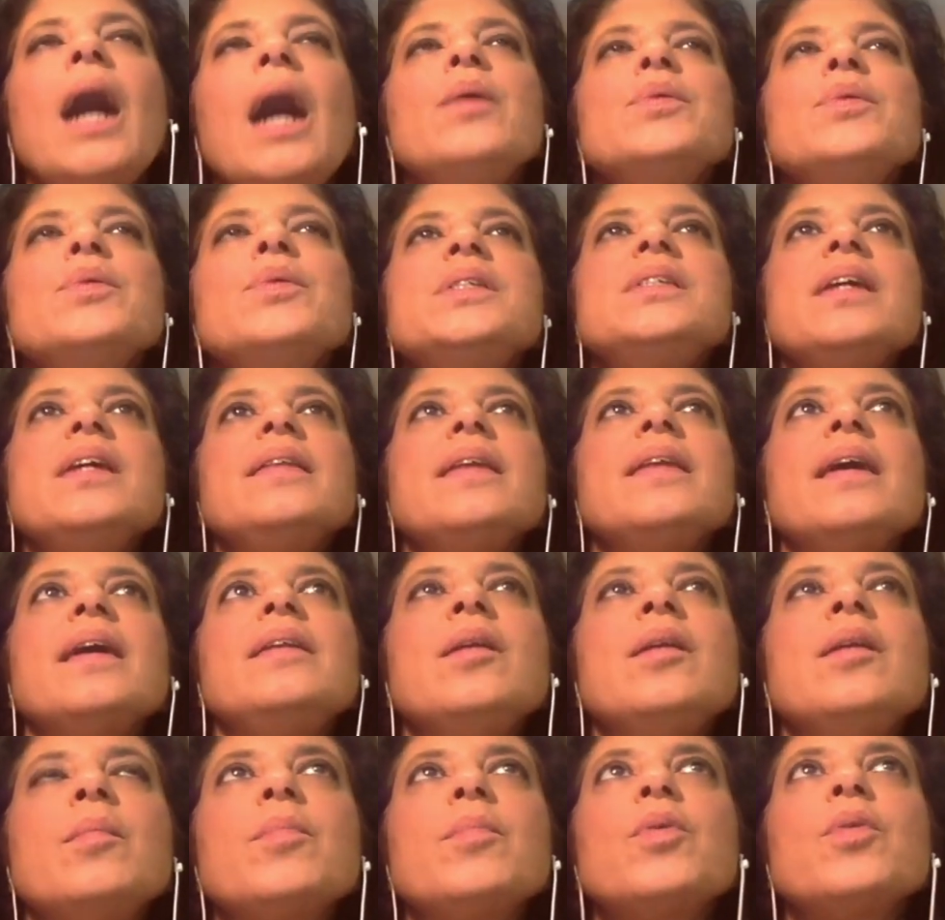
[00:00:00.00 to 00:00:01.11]
I would say that
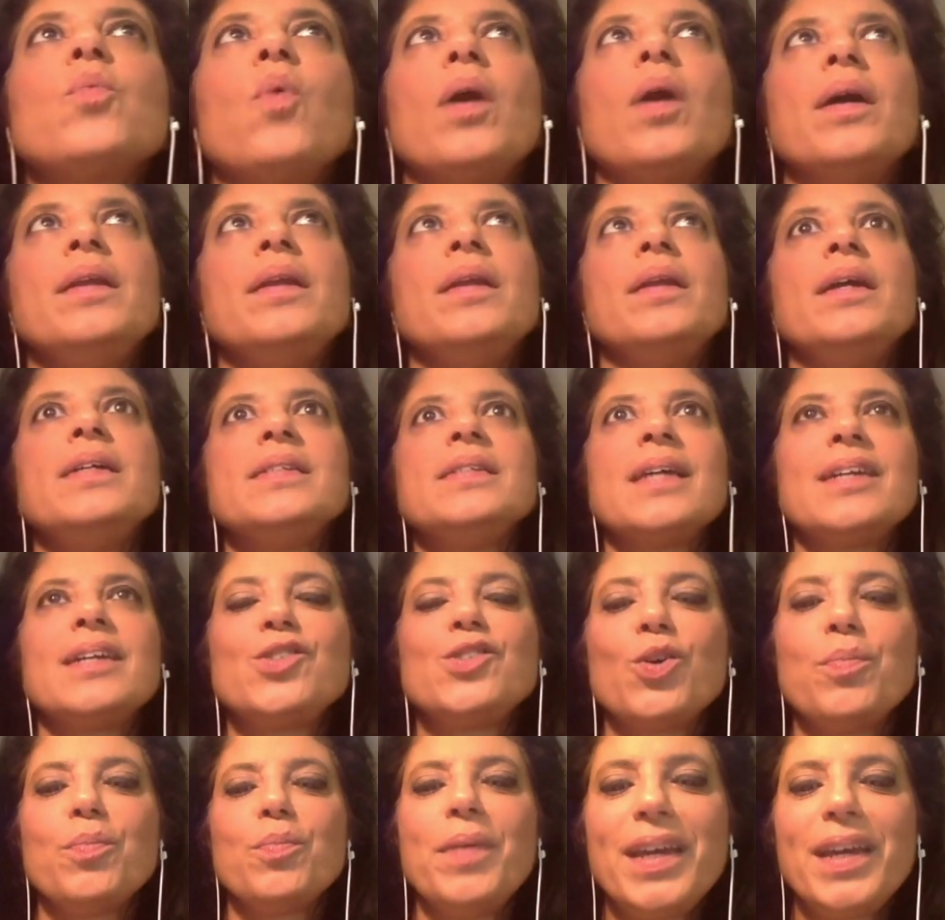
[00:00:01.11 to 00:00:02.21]
number one is that
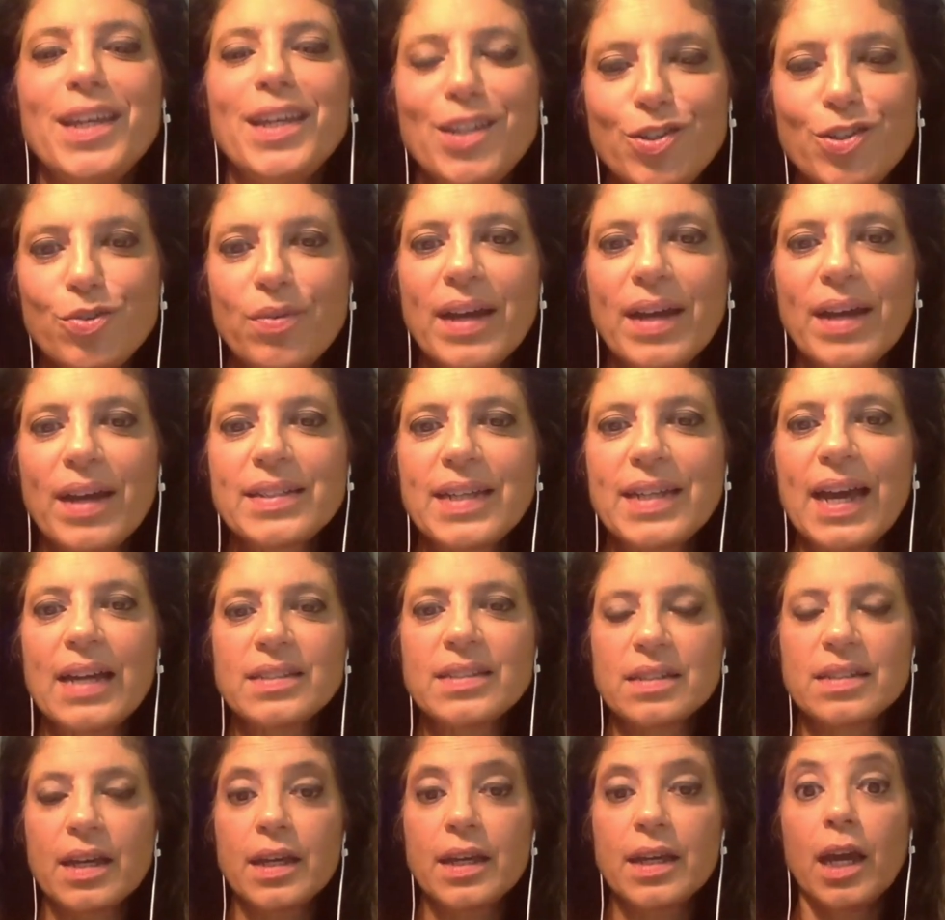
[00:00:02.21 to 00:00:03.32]
don't make it a direct
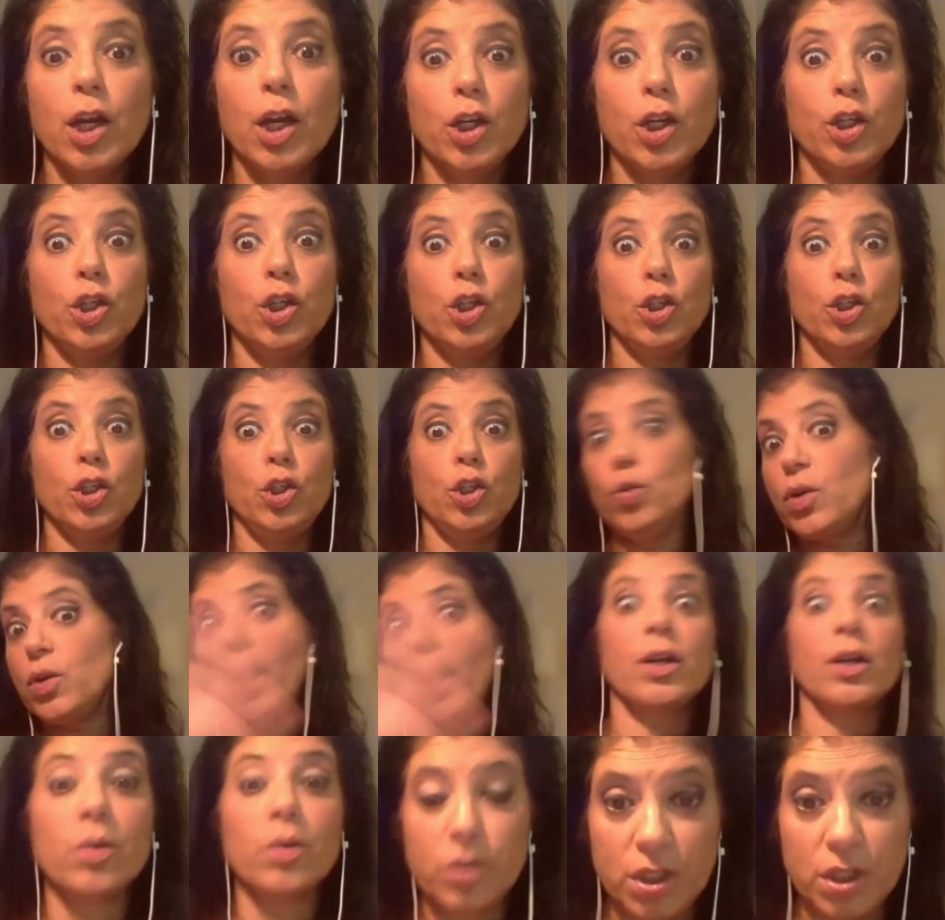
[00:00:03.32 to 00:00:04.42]
ask. Like, you
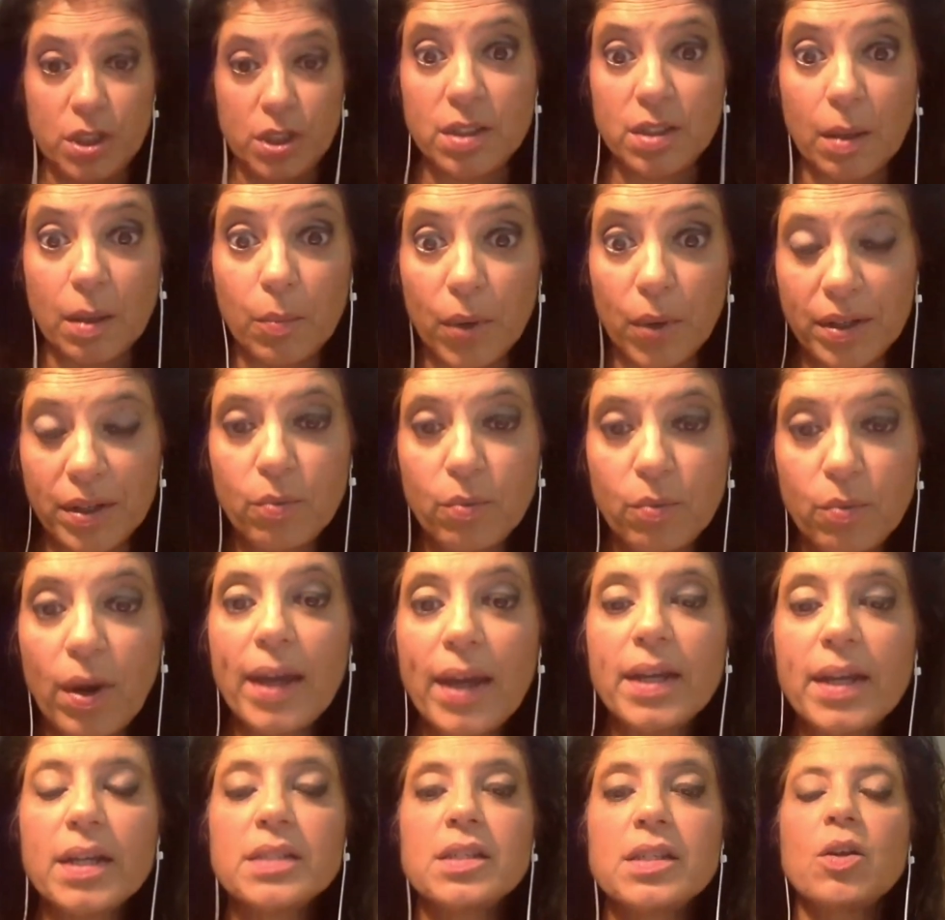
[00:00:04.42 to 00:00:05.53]
got to go see someone,
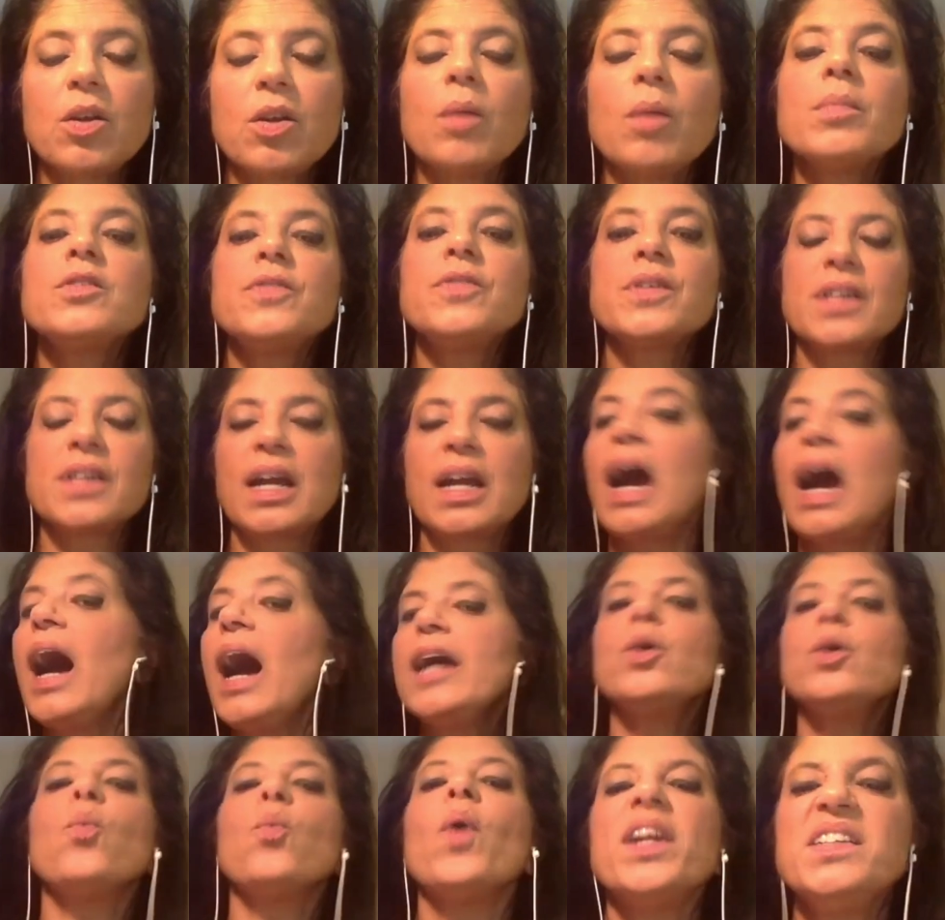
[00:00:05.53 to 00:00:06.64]
right? Because it almost feels like I
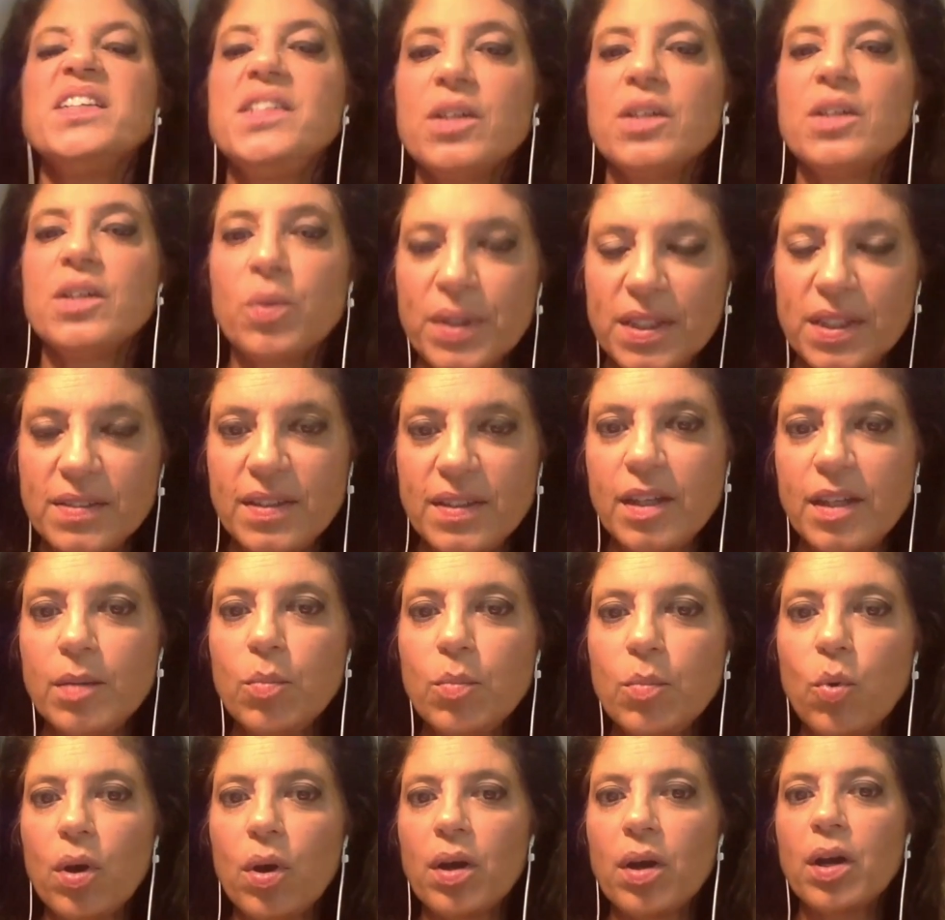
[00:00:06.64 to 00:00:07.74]
don't want to deal with this
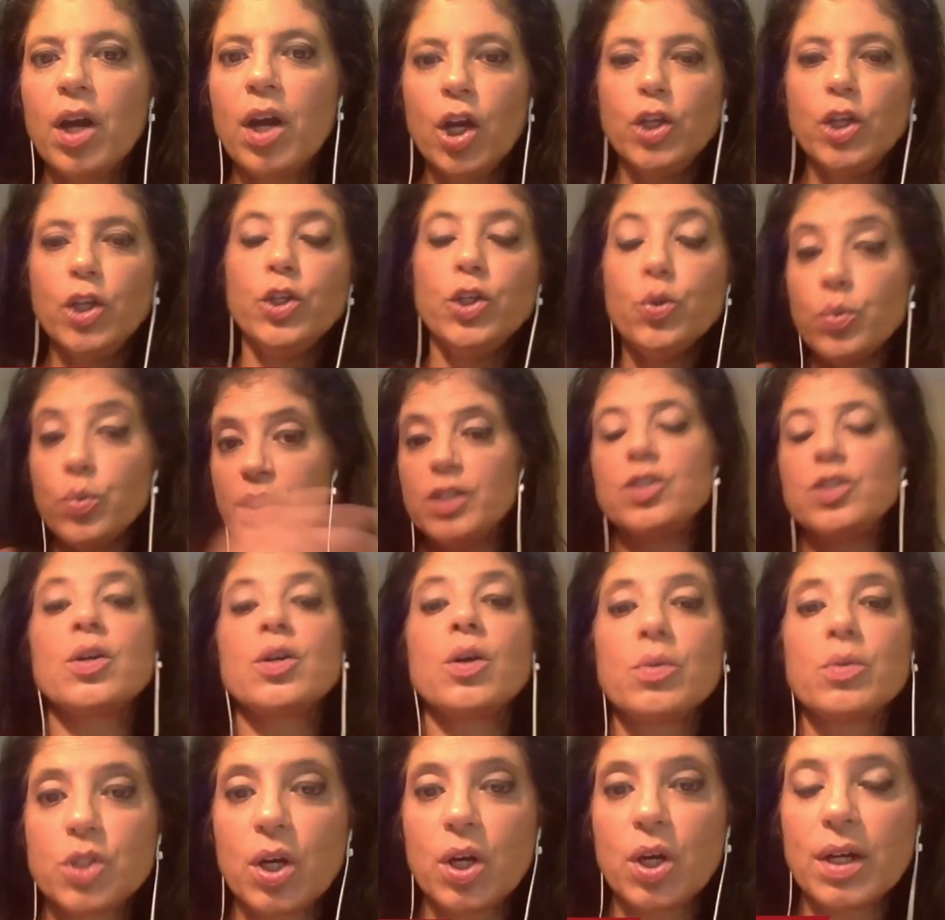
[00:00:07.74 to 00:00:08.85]
anymore. You need to
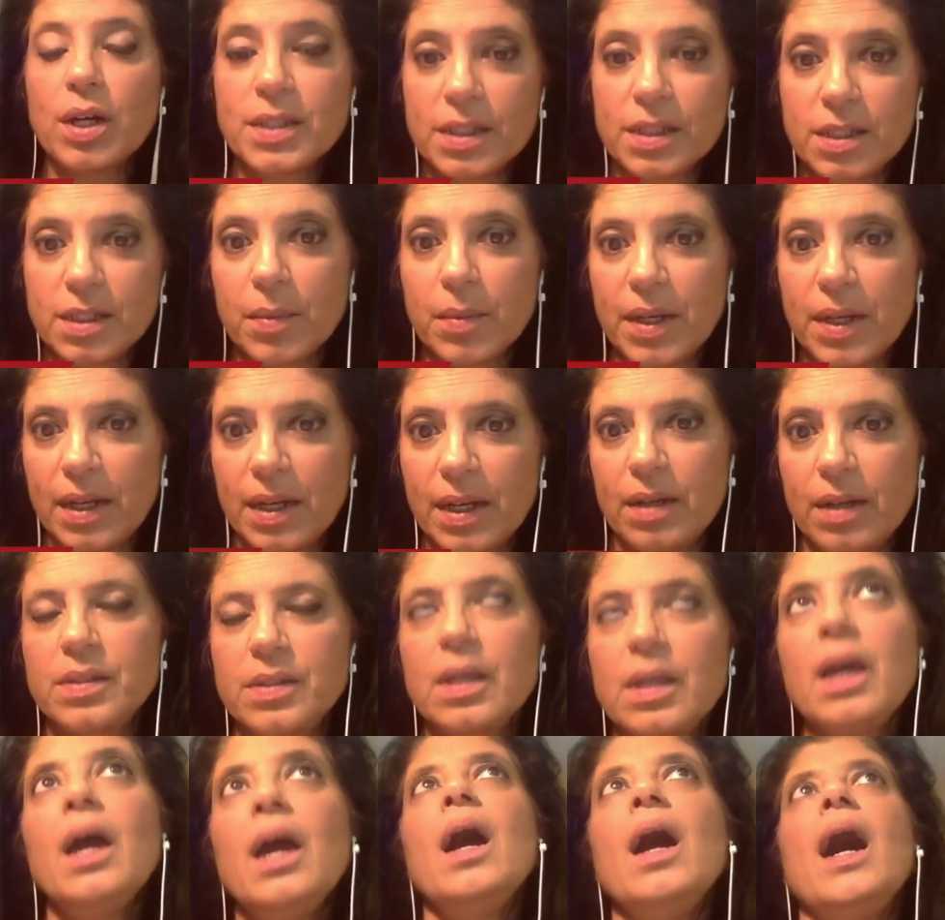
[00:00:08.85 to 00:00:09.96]
go talk to someone else.